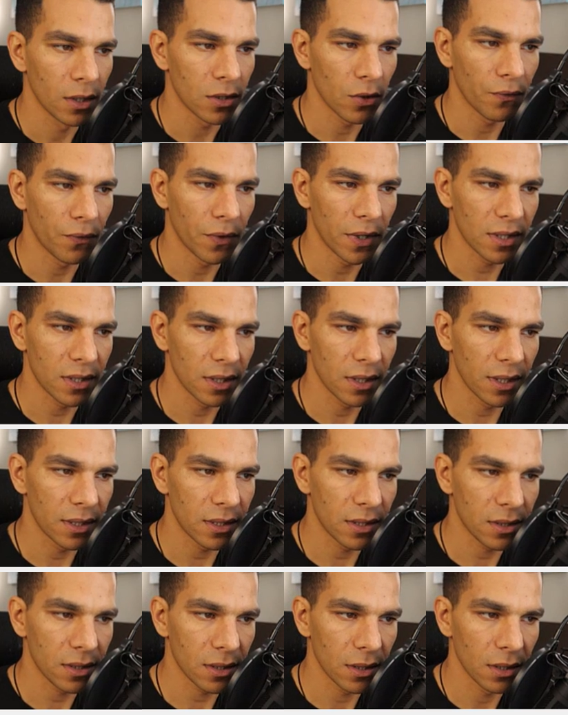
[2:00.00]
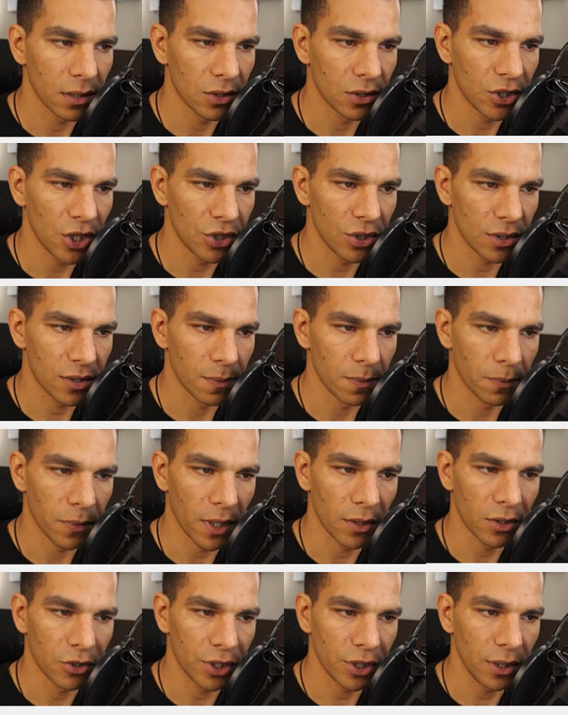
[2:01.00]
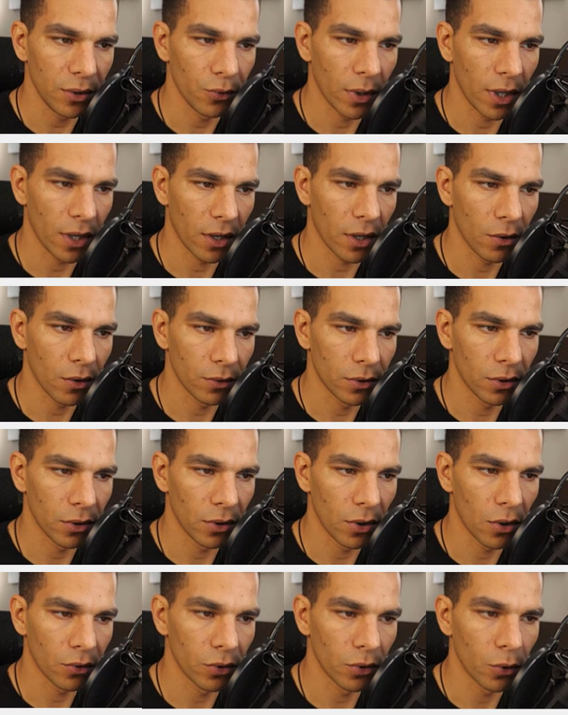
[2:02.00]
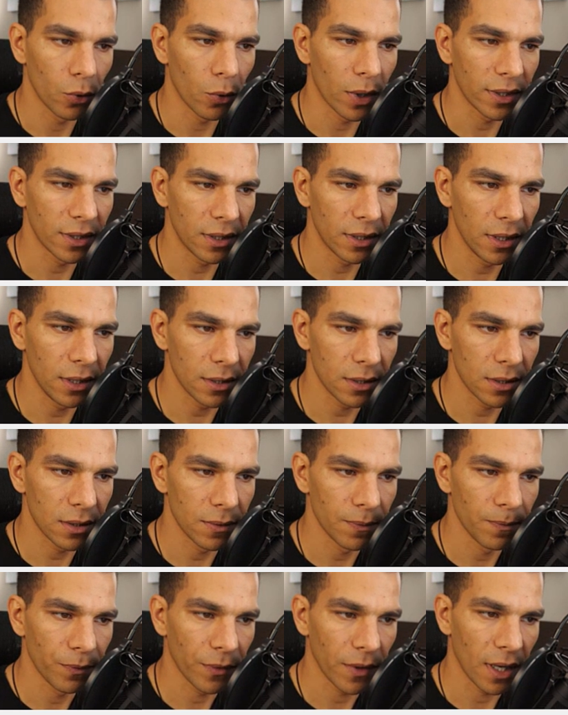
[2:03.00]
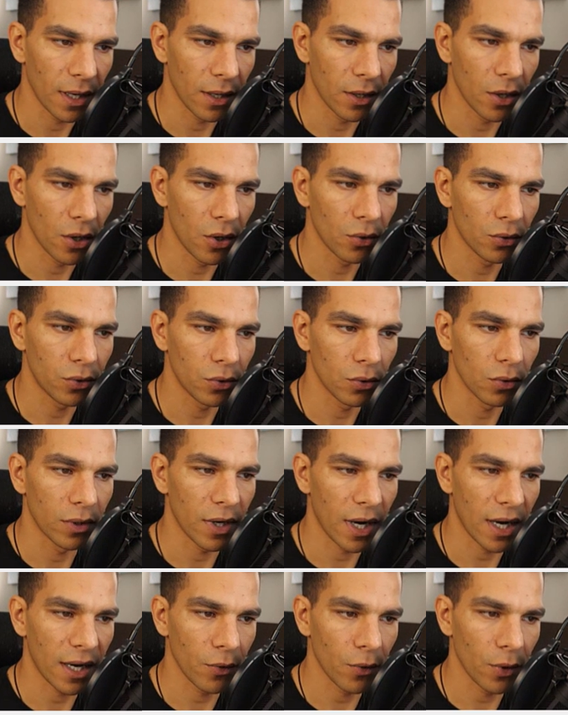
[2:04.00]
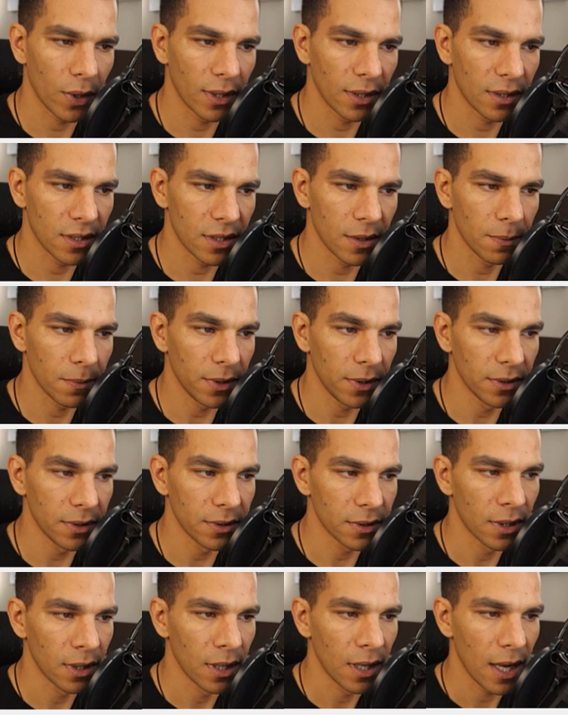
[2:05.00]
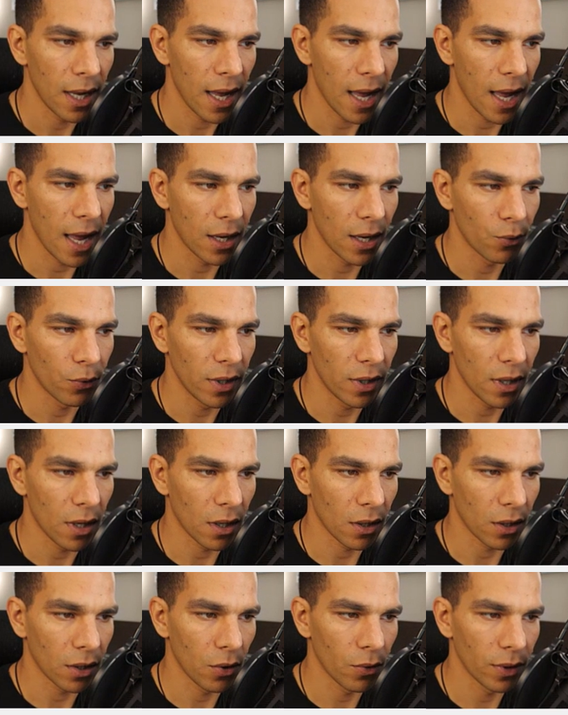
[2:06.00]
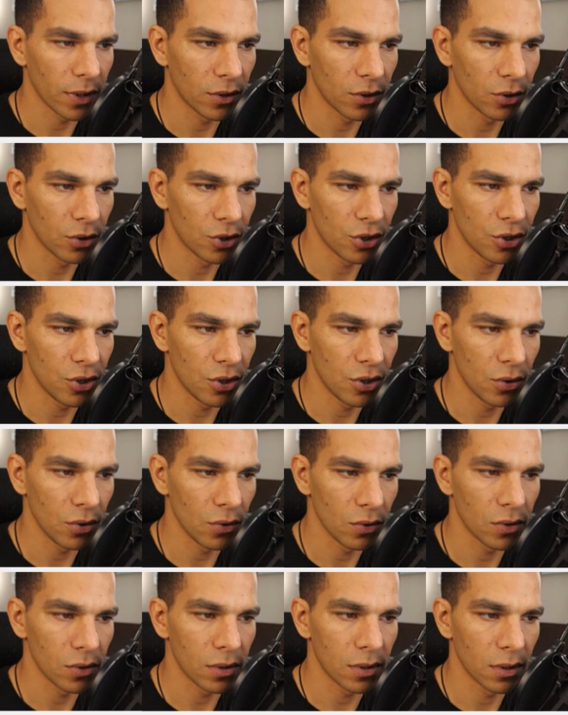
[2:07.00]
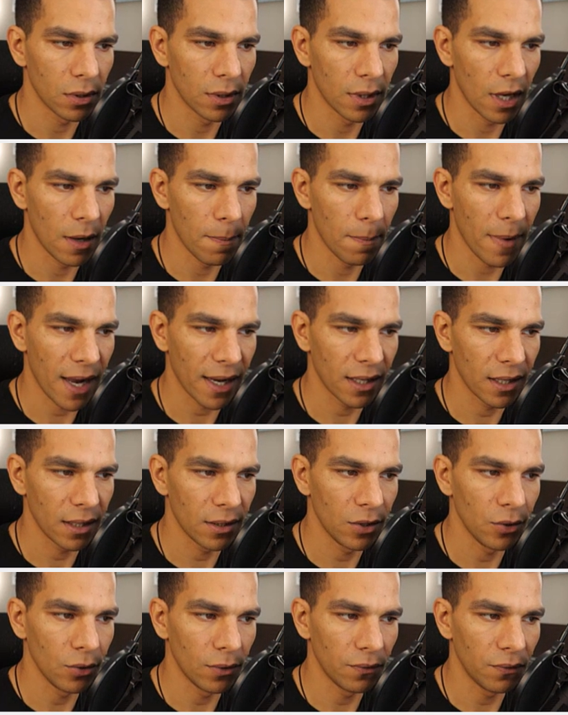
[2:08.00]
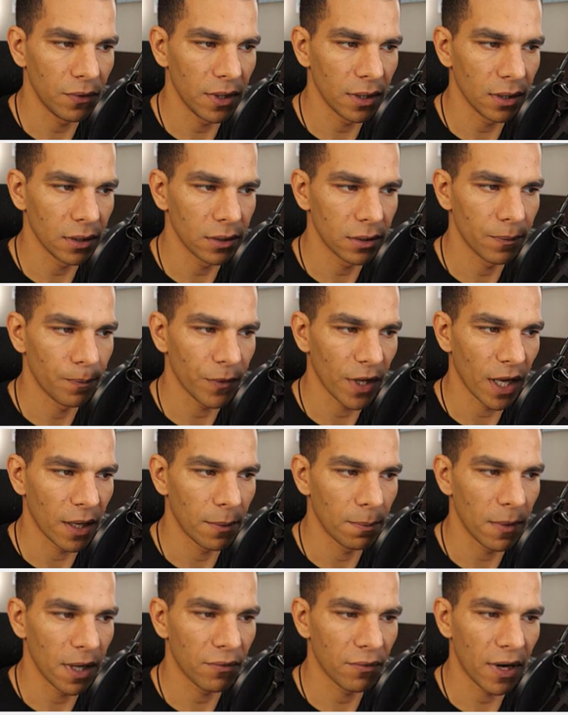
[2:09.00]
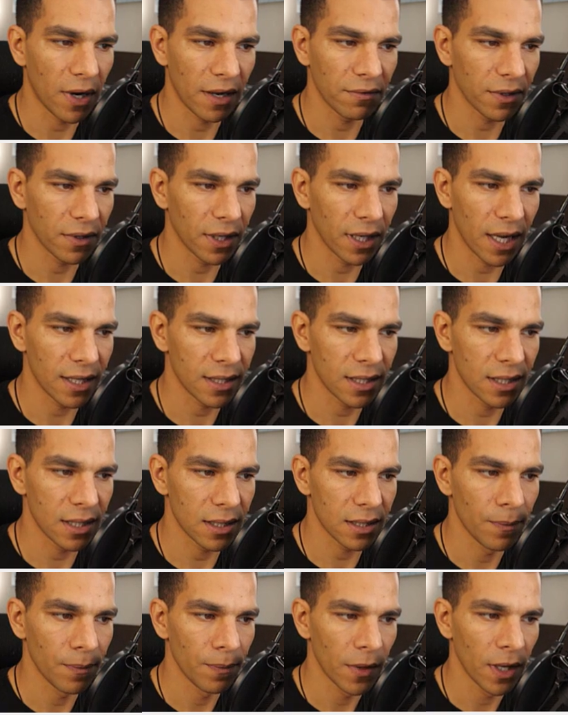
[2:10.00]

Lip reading: So first let's change the symbology. We are going to go to quantities and go to graduated symbols, and we are going to choose the magnitude field and make 5 classes.